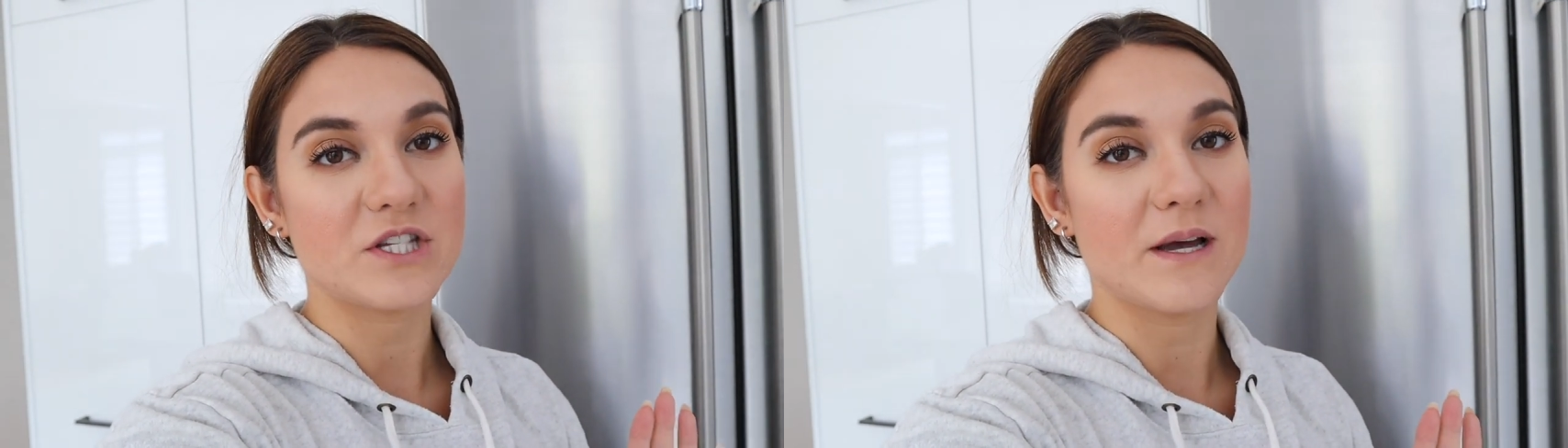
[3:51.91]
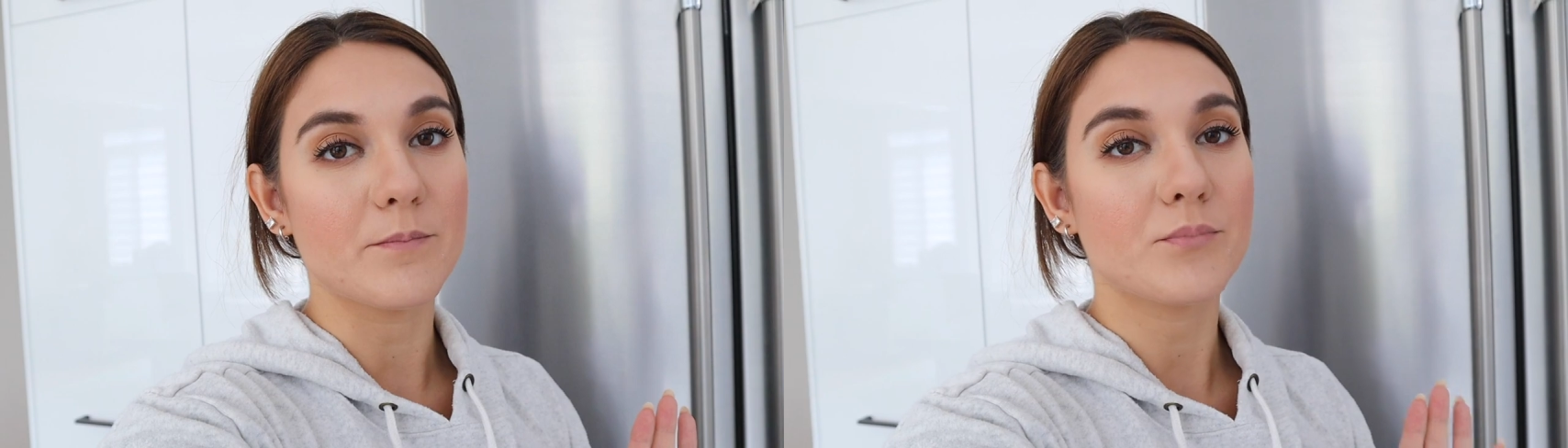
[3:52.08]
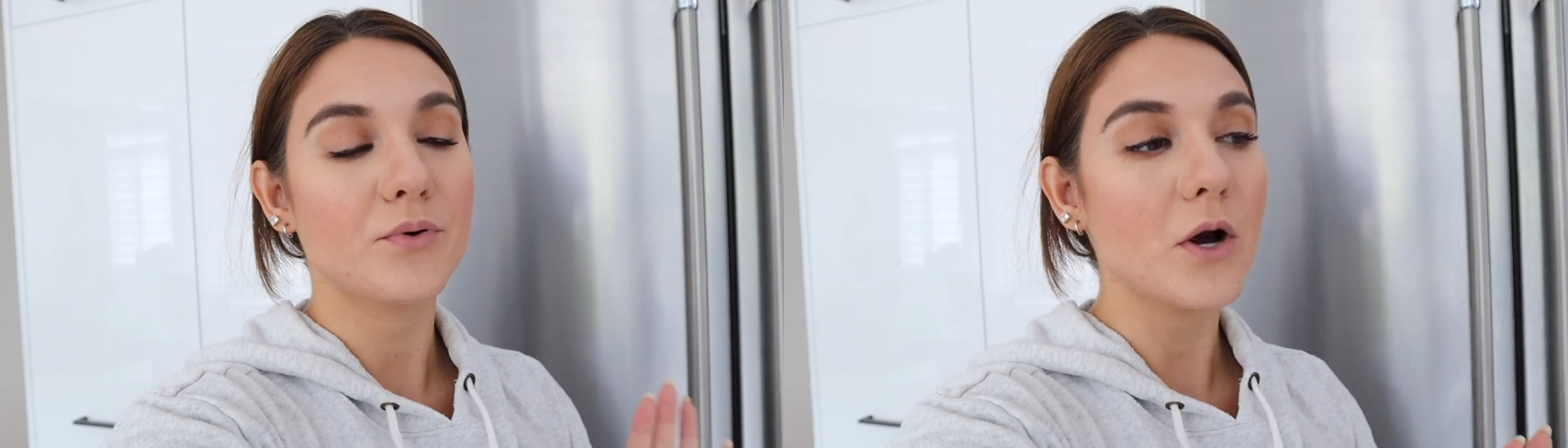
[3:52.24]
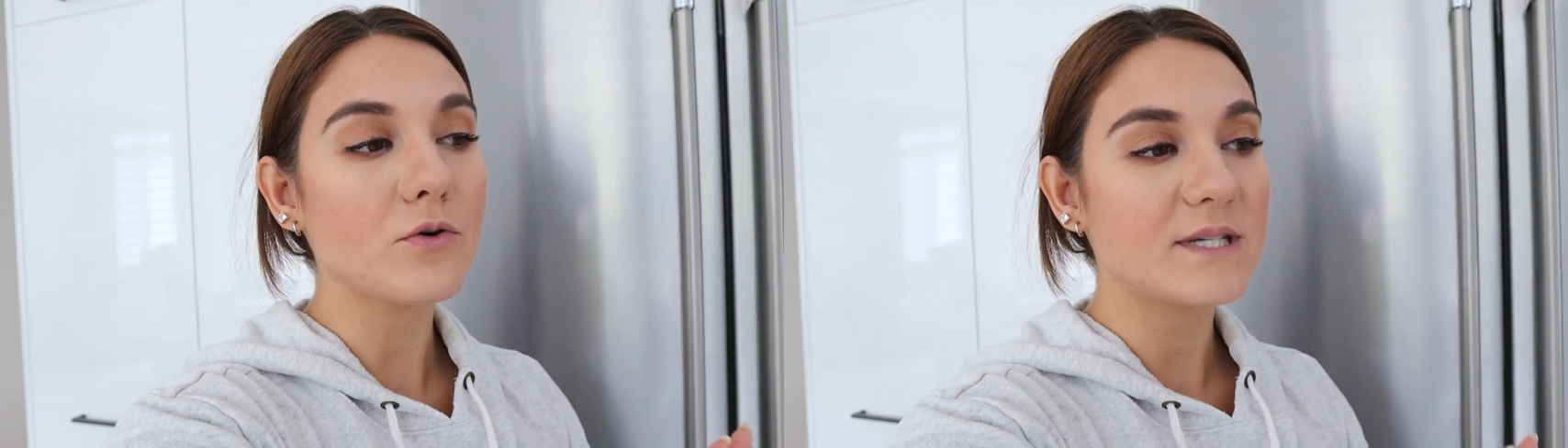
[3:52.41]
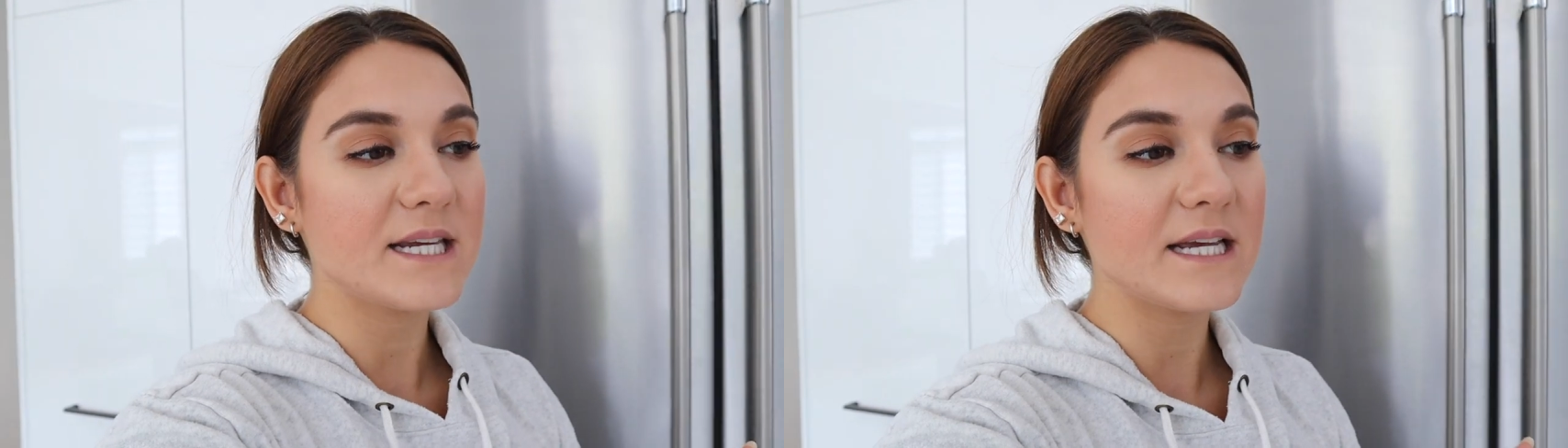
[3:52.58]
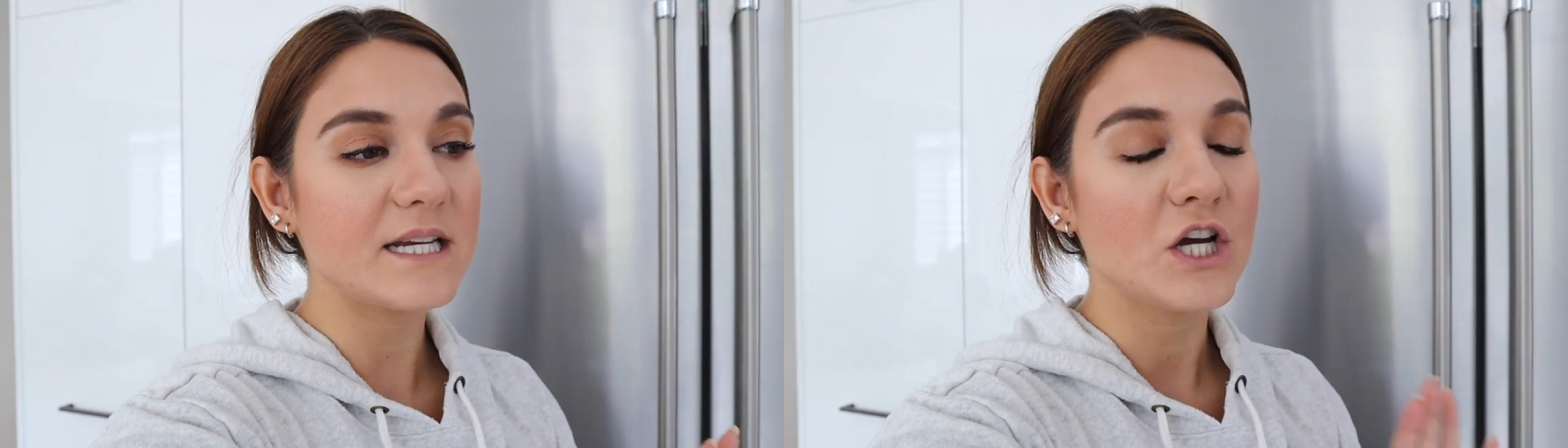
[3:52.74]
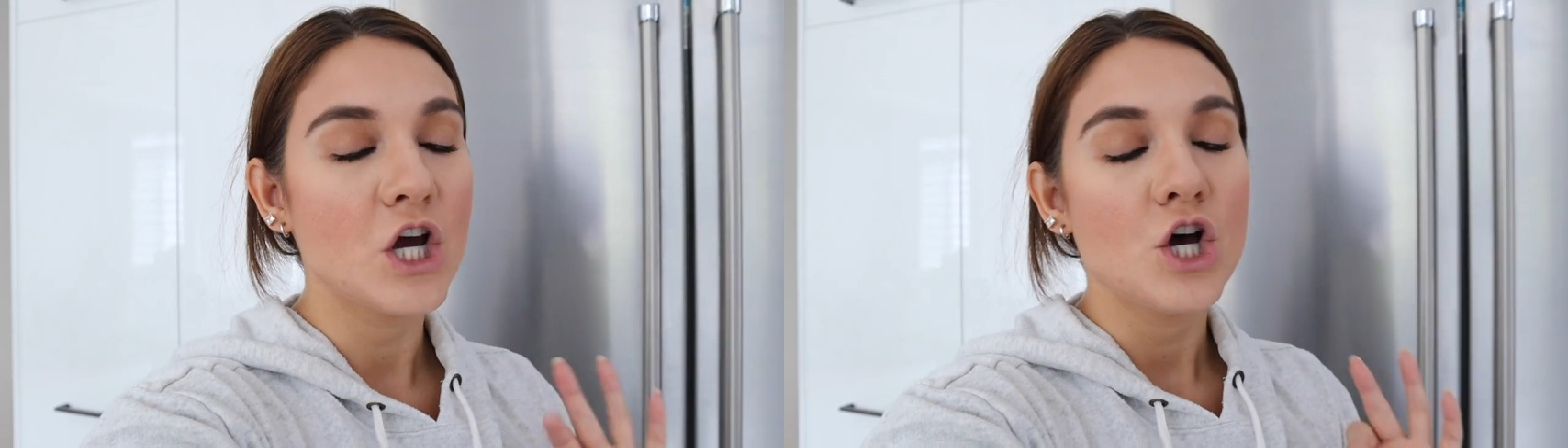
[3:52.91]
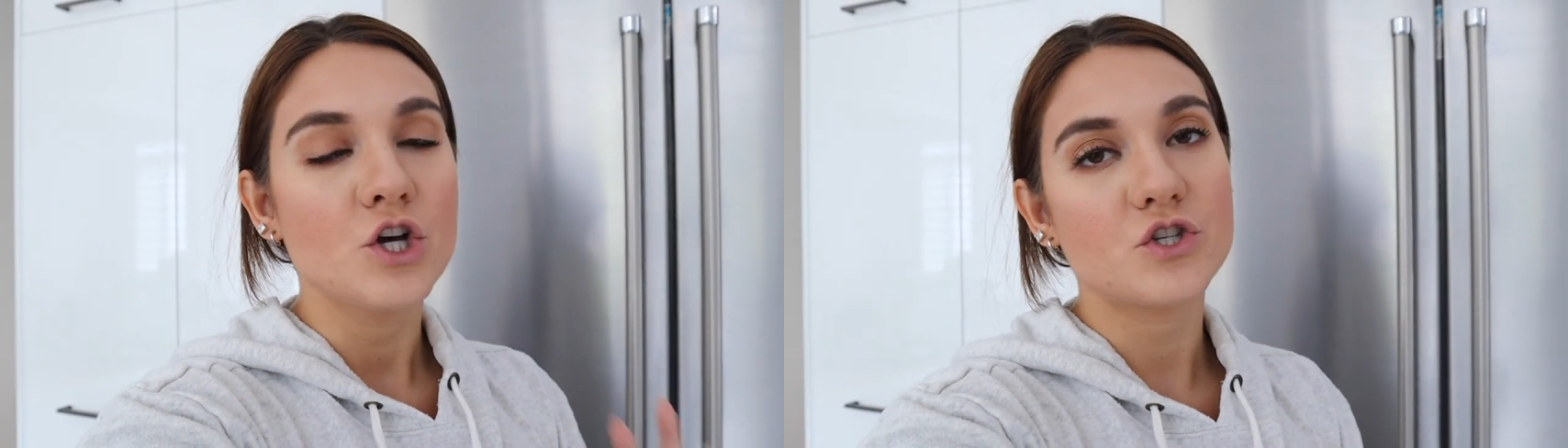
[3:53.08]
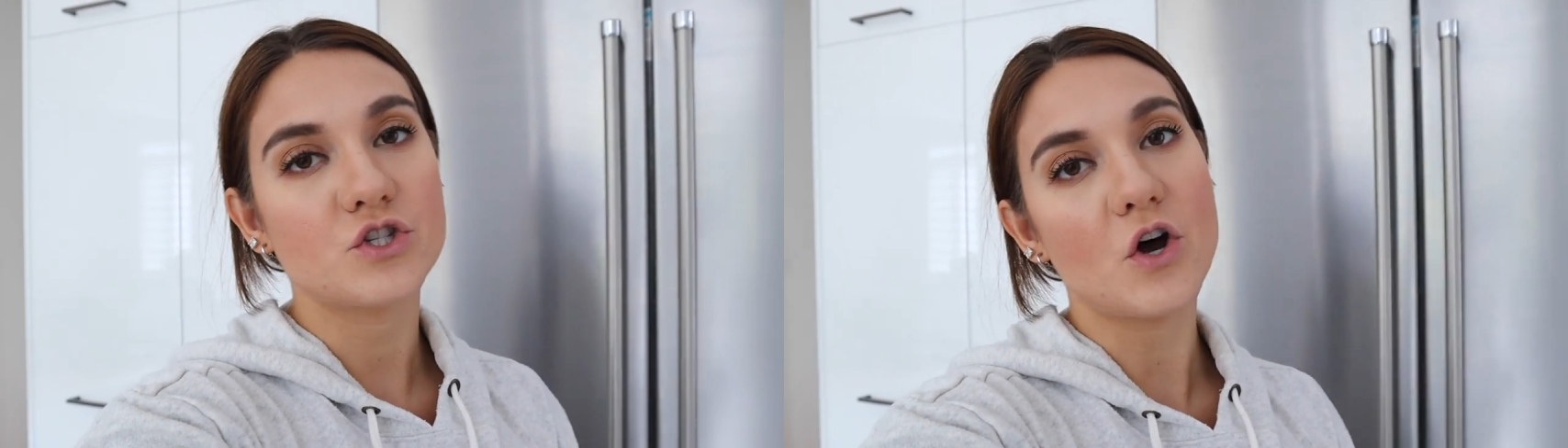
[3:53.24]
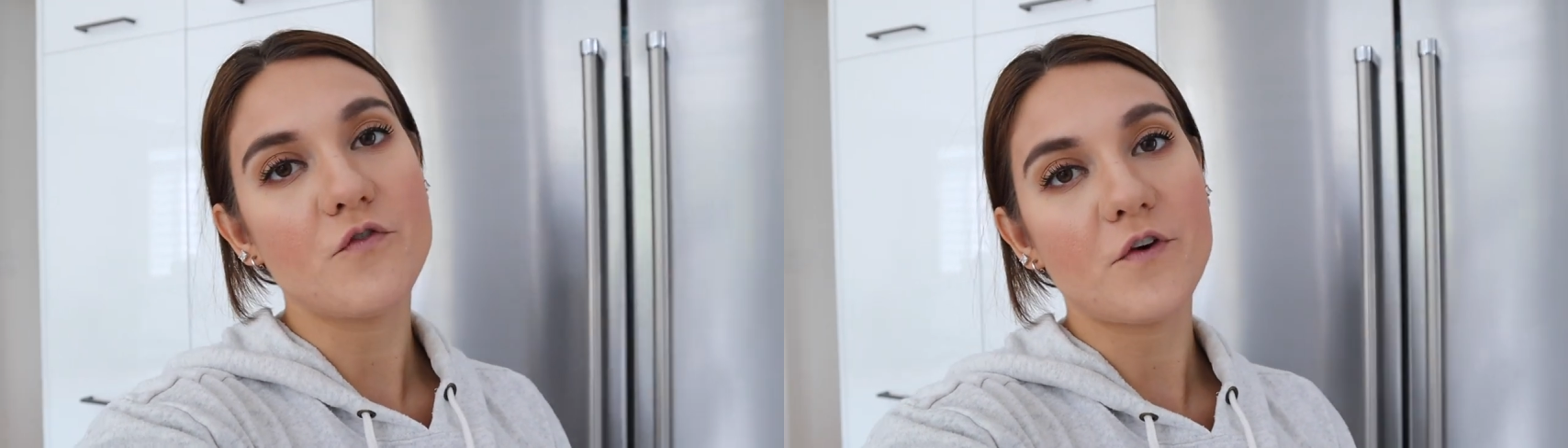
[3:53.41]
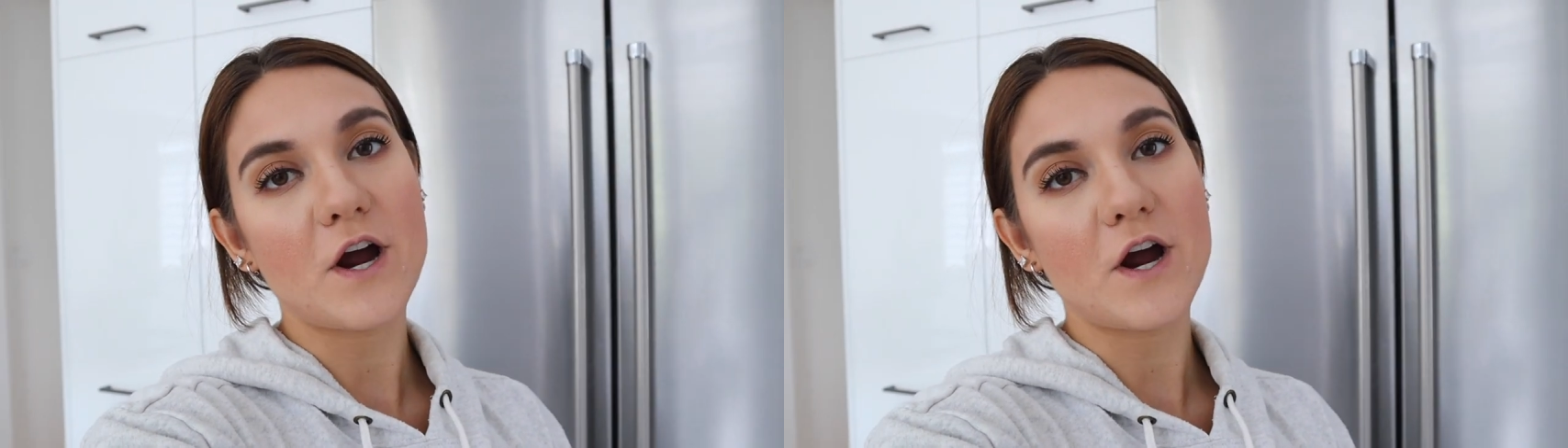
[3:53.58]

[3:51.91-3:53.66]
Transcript: some protein. So